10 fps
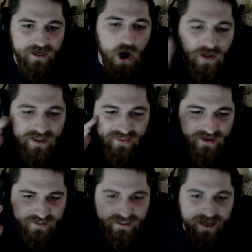All I think
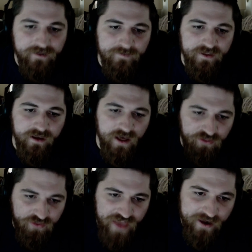is that
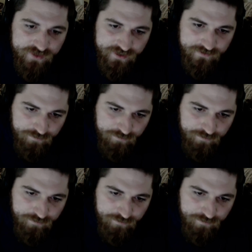1,000